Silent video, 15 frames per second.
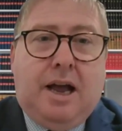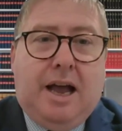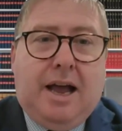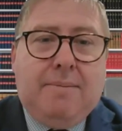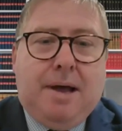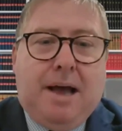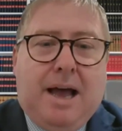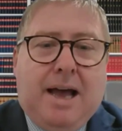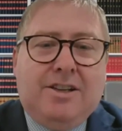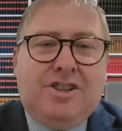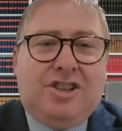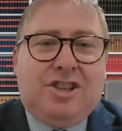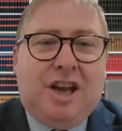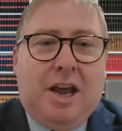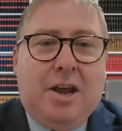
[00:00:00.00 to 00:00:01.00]

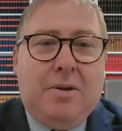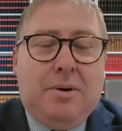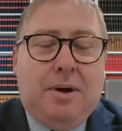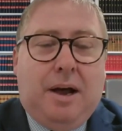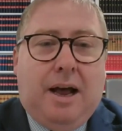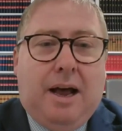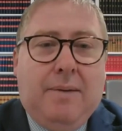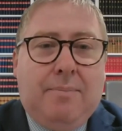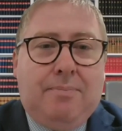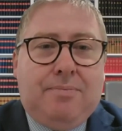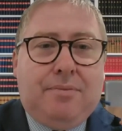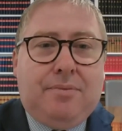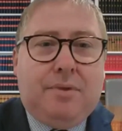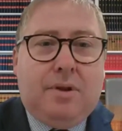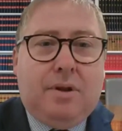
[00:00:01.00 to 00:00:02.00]
And so
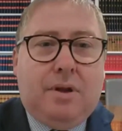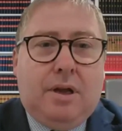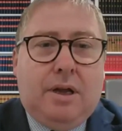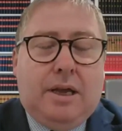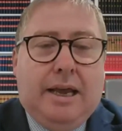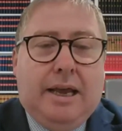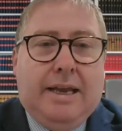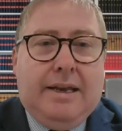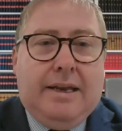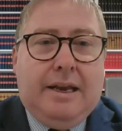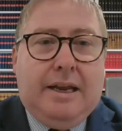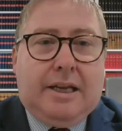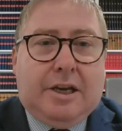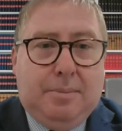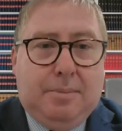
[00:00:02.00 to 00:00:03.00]

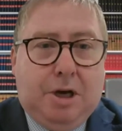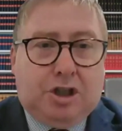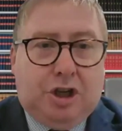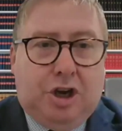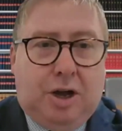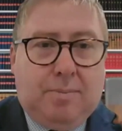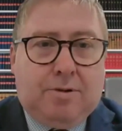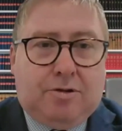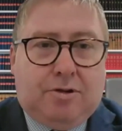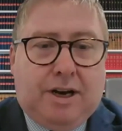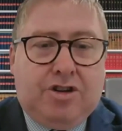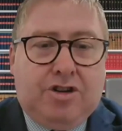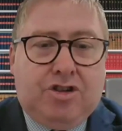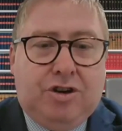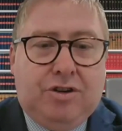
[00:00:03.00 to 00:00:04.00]
in commercial
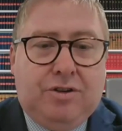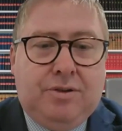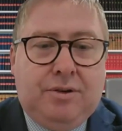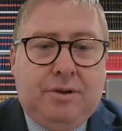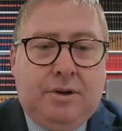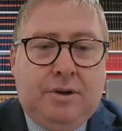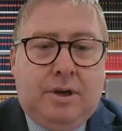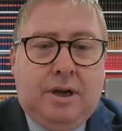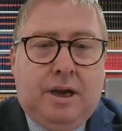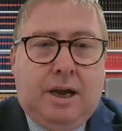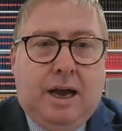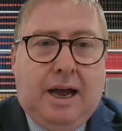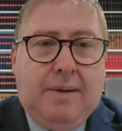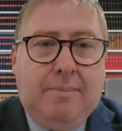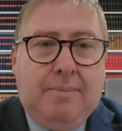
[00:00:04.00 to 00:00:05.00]
arbitration,
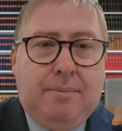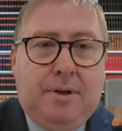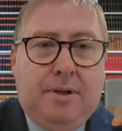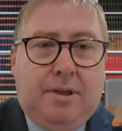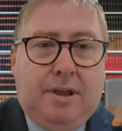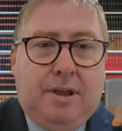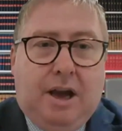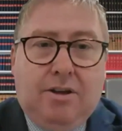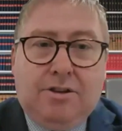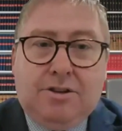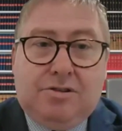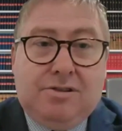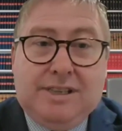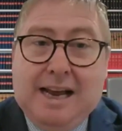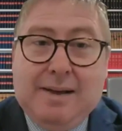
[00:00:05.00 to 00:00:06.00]
the
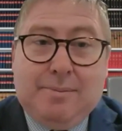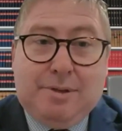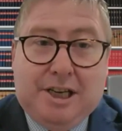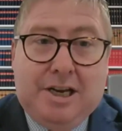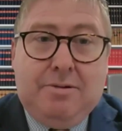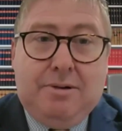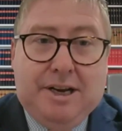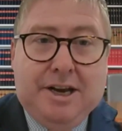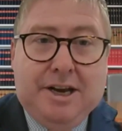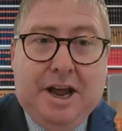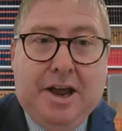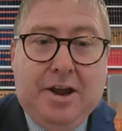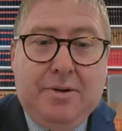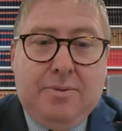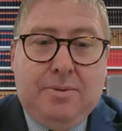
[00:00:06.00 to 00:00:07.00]
answer is absolutely
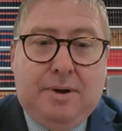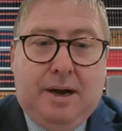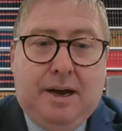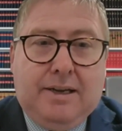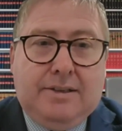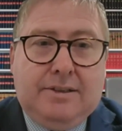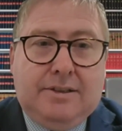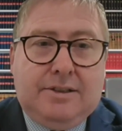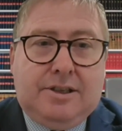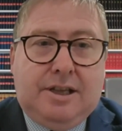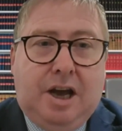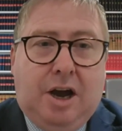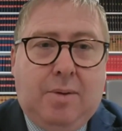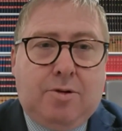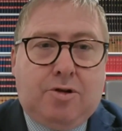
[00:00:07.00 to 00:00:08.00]
no. And
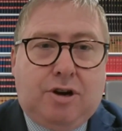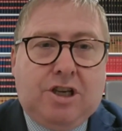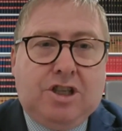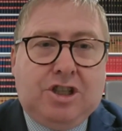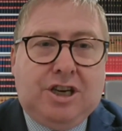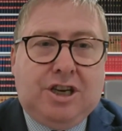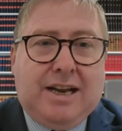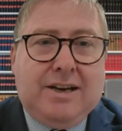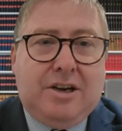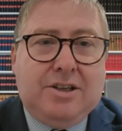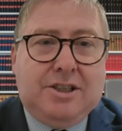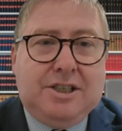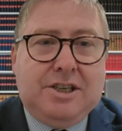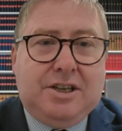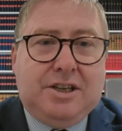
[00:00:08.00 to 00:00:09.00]
the Arbitration Act
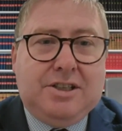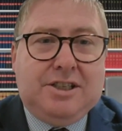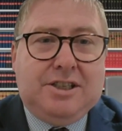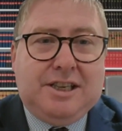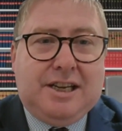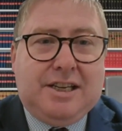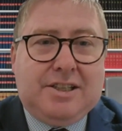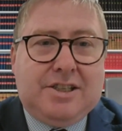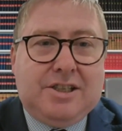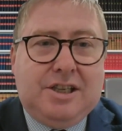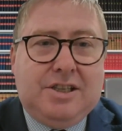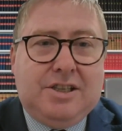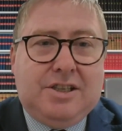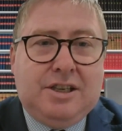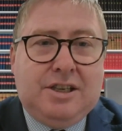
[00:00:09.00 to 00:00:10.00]

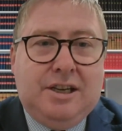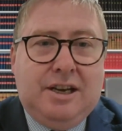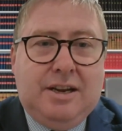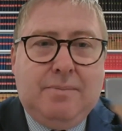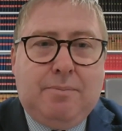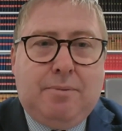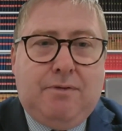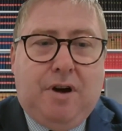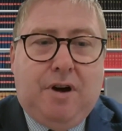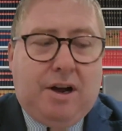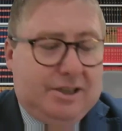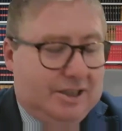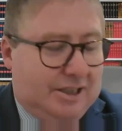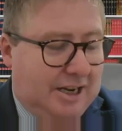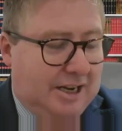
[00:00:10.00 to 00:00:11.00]
1996
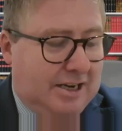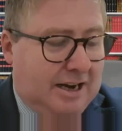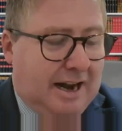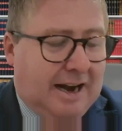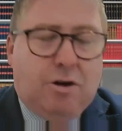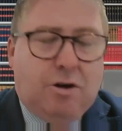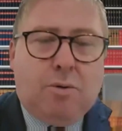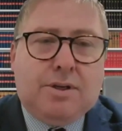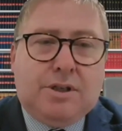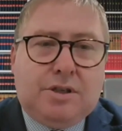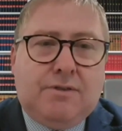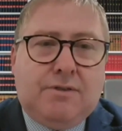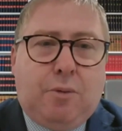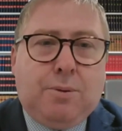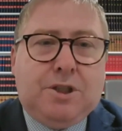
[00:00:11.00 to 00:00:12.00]
provides the
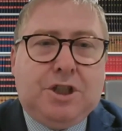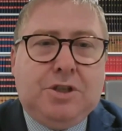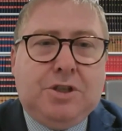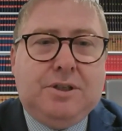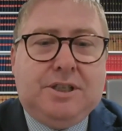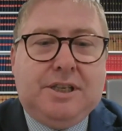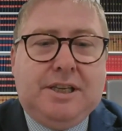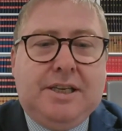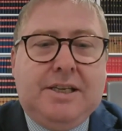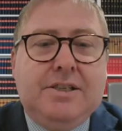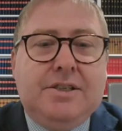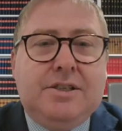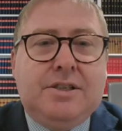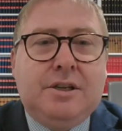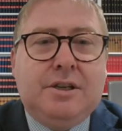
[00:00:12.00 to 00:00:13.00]
narrowest of
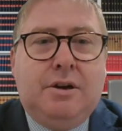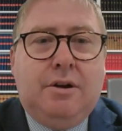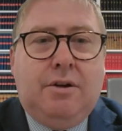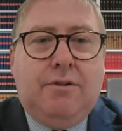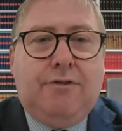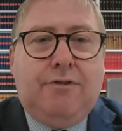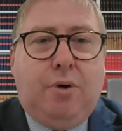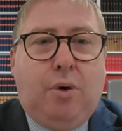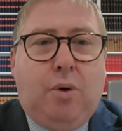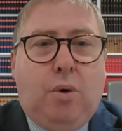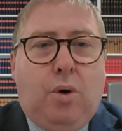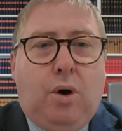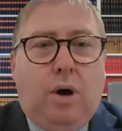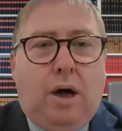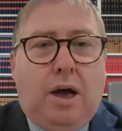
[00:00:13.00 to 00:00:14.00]
opportunities
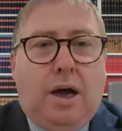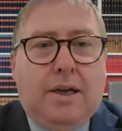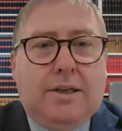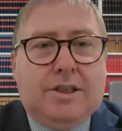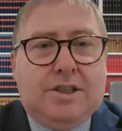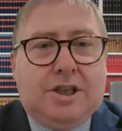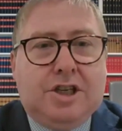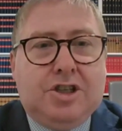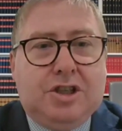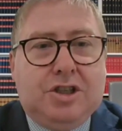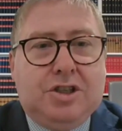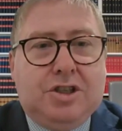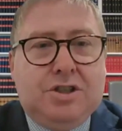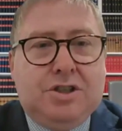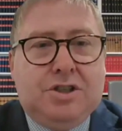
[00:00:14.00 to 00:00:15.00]
for
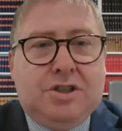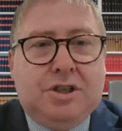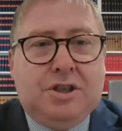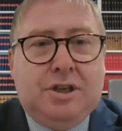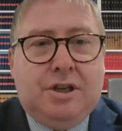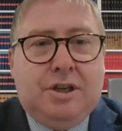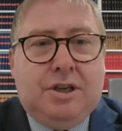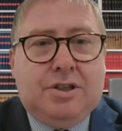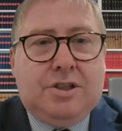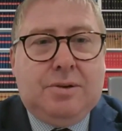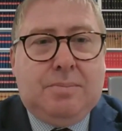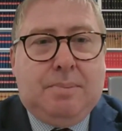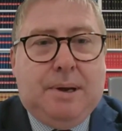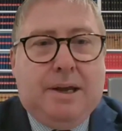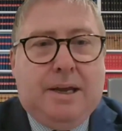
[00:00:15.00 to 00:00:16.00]
decisions
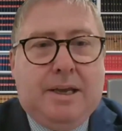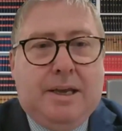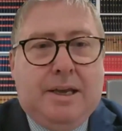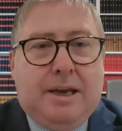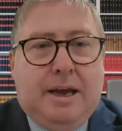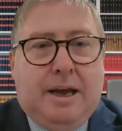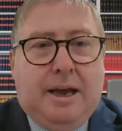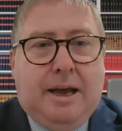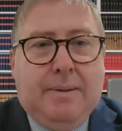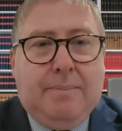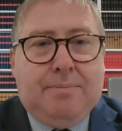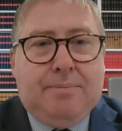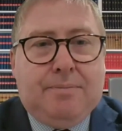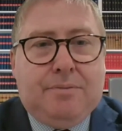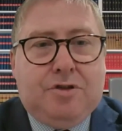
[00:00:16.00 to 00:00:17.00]
to be
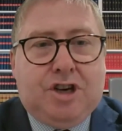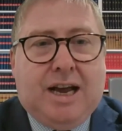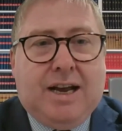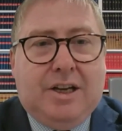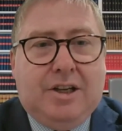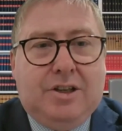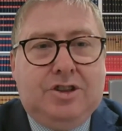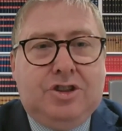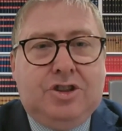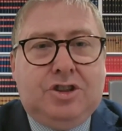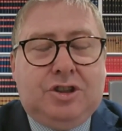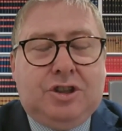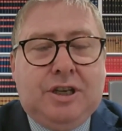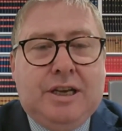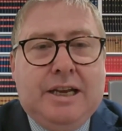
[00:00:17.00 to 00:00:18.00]

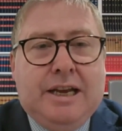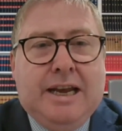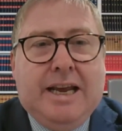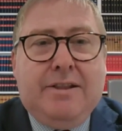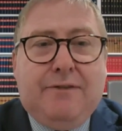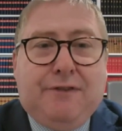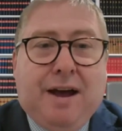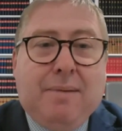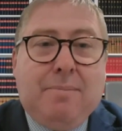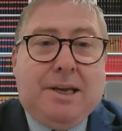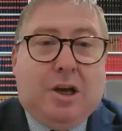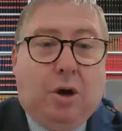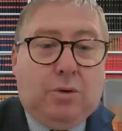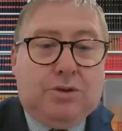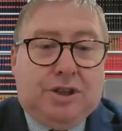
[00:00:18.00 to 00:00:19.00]
challenged. In the
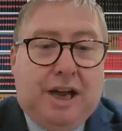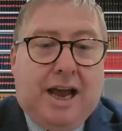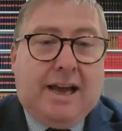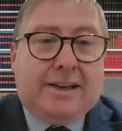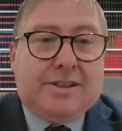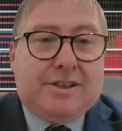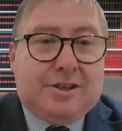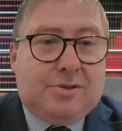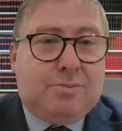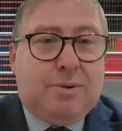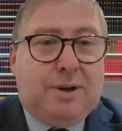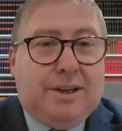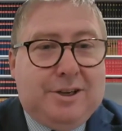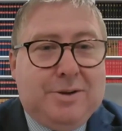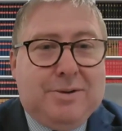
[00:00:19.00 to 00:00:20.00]
family context,
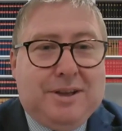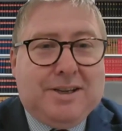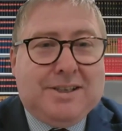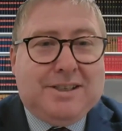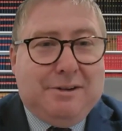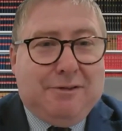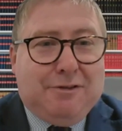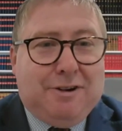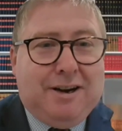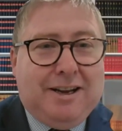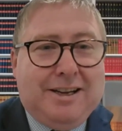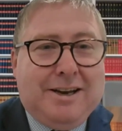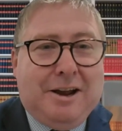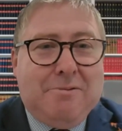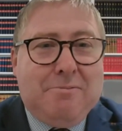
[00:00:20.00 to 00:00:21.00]
we do things
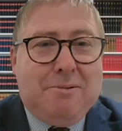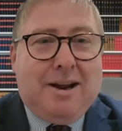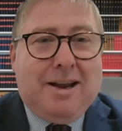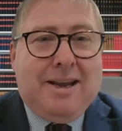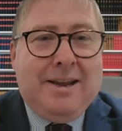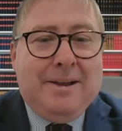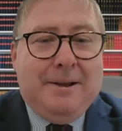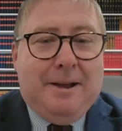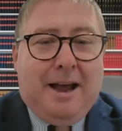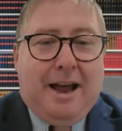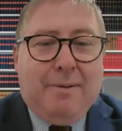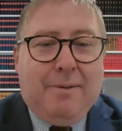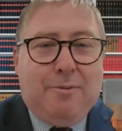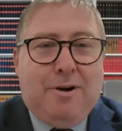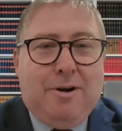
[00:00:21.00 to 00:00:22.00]
differently, don't we?
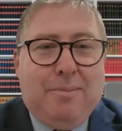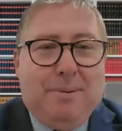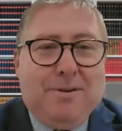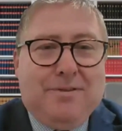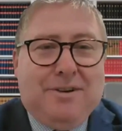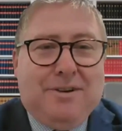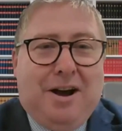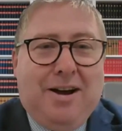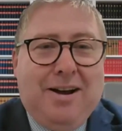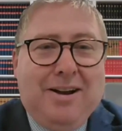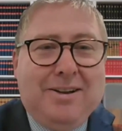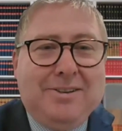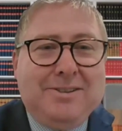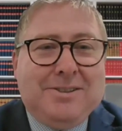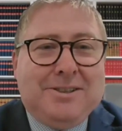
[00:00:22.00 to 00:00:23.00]
And we're a bit of an
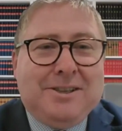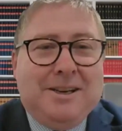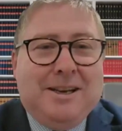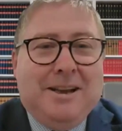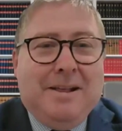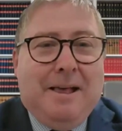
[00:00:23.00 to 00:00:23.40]
island,